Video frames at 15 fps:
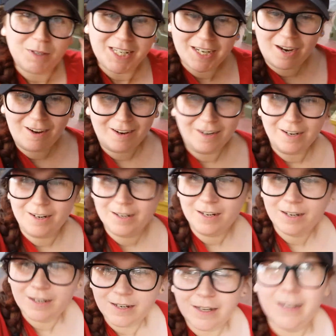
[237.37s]
we are
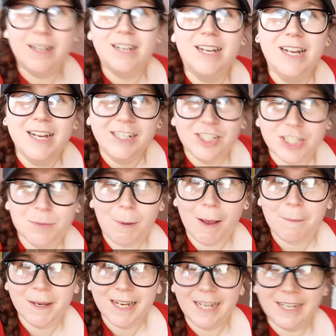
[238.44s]
just
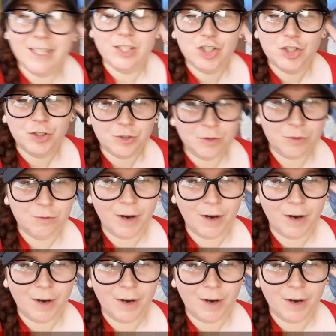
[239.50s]
popping in to